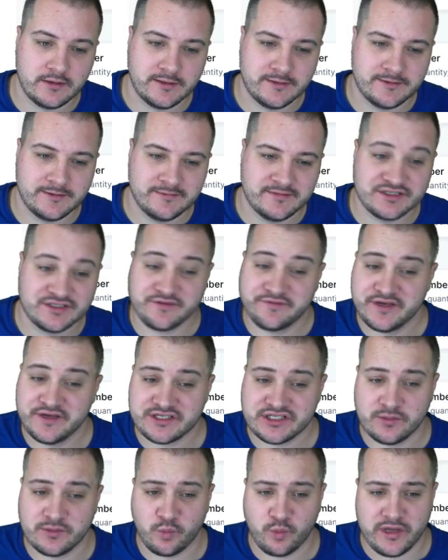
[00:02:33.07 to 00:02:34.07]
So first
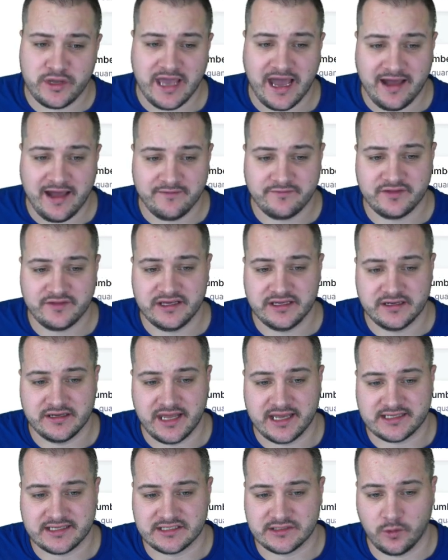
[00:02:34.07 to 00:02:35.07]
up, we have the
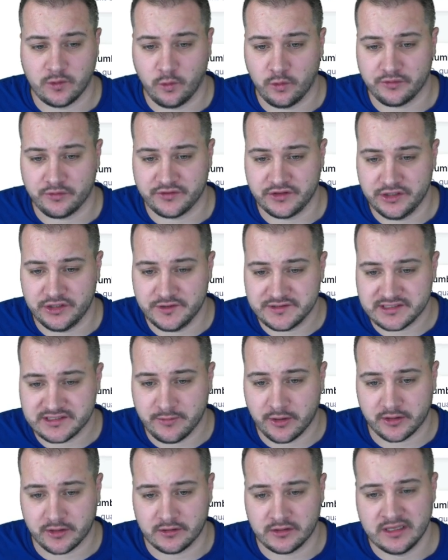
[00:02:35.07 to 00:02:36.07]
NextAuth user
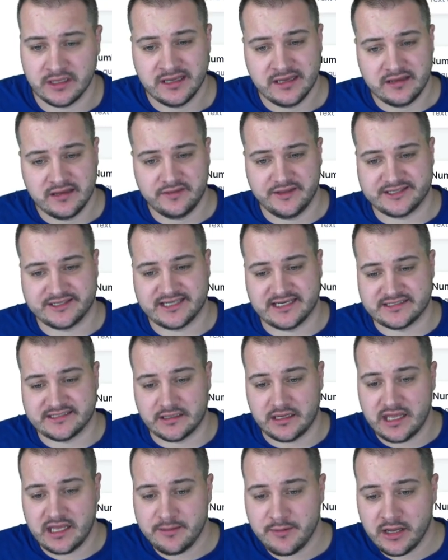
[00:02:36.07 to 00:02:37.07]
model. This has an
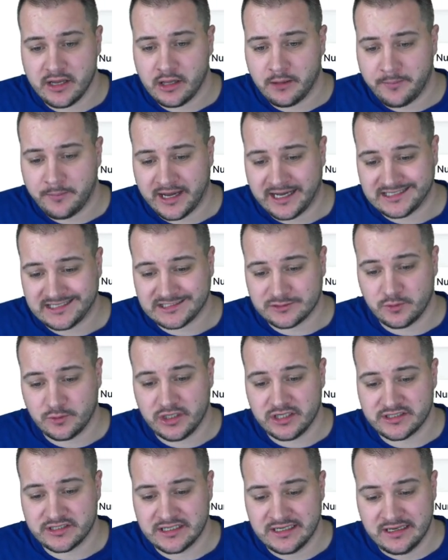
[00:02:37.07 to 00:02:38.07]
email,
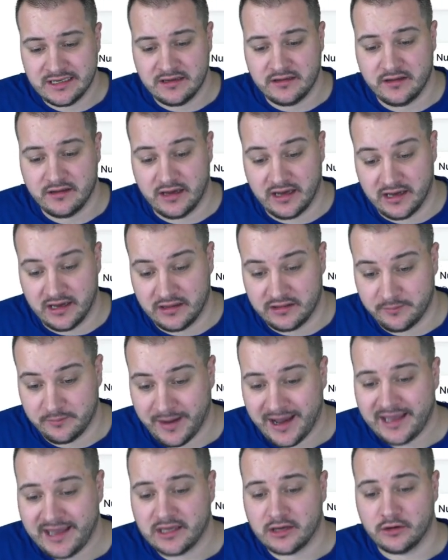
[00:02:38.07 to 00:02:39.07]
password, the
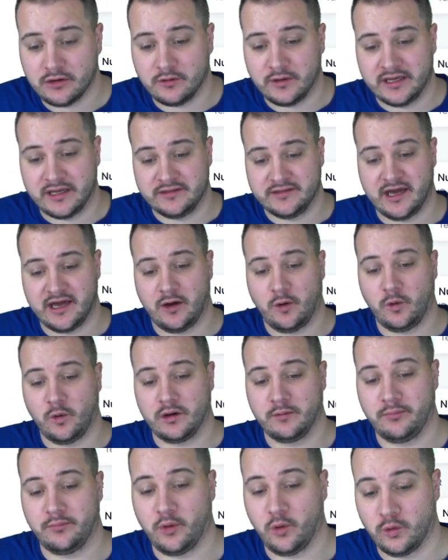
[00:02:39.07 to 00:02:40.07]
bio, and that
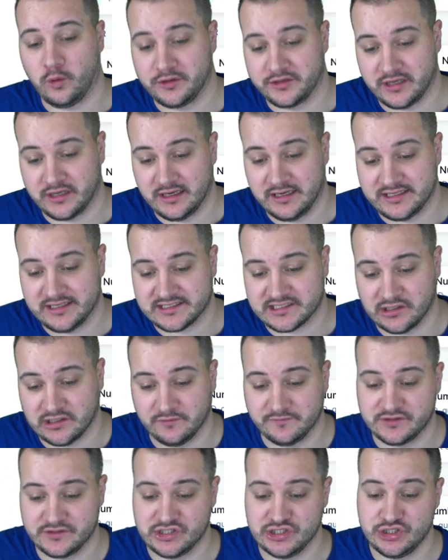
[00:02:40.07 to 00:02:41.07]
all-important list
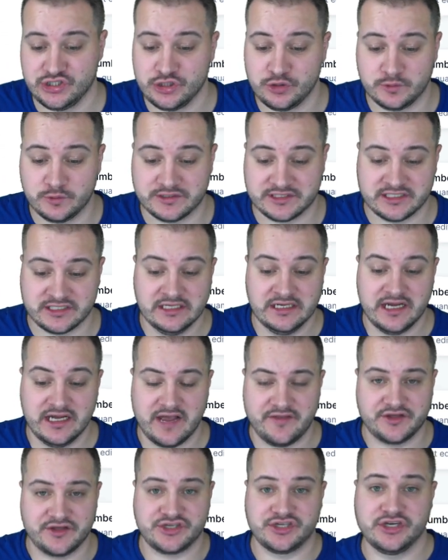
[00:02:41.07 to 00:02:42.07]
of to-dos. And
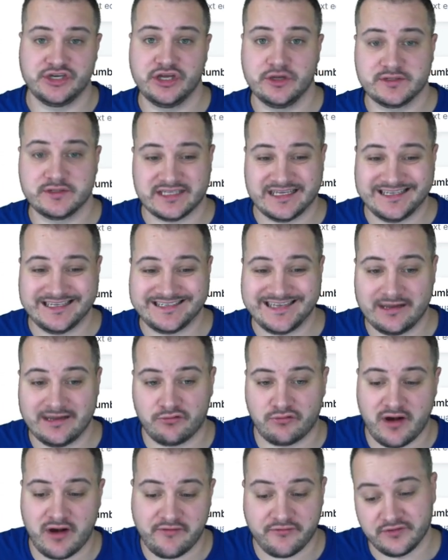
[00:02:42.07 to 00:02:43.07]
the to-dos is a
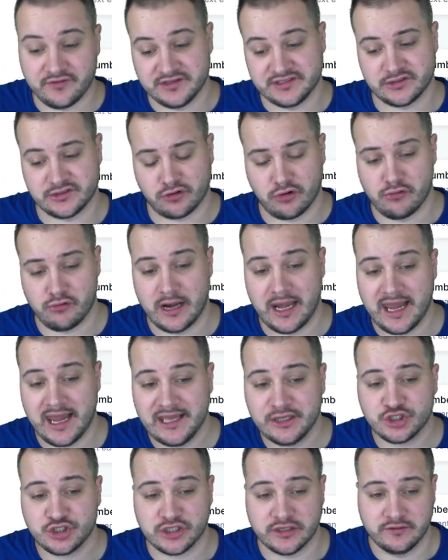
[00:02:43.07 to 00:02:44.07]
reference or a
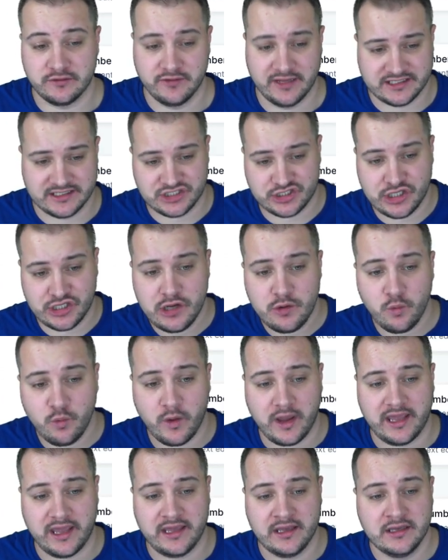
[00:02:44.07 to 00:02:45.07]
relation that's
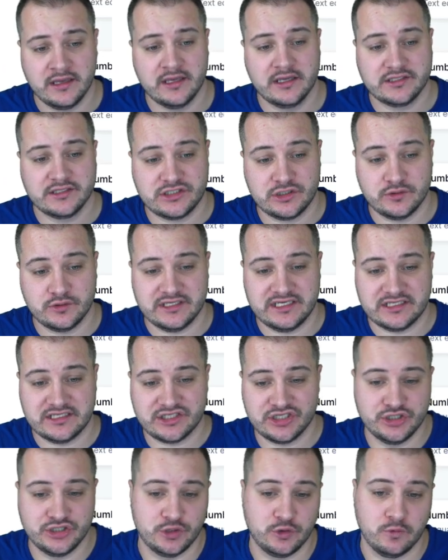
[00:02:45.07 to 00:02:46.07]
two-way to the
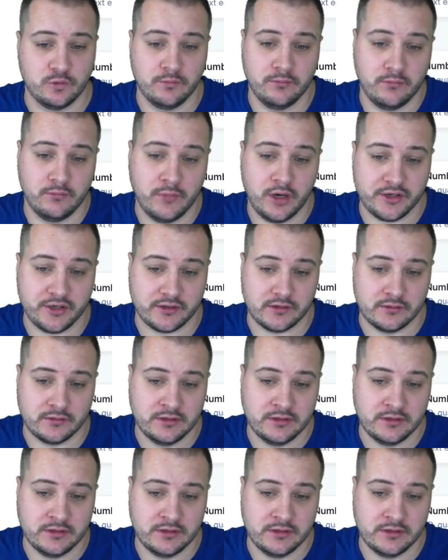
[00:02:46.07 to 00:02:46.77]
to-do model.